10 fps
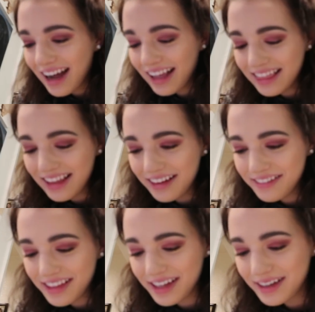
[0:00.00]
I
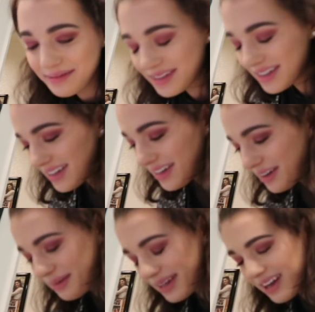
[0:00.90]
love them.
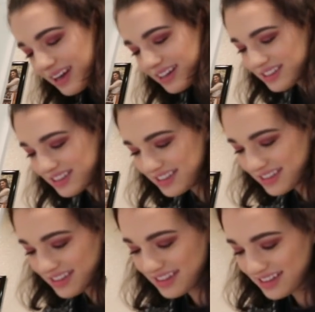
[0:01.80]
Oh my gosh.
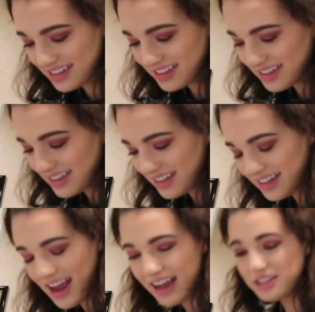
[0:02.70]

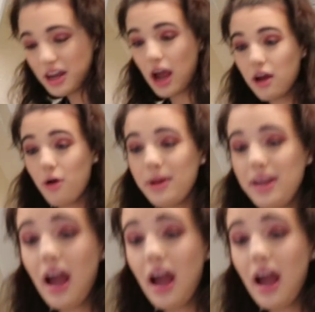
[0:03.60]
Oh my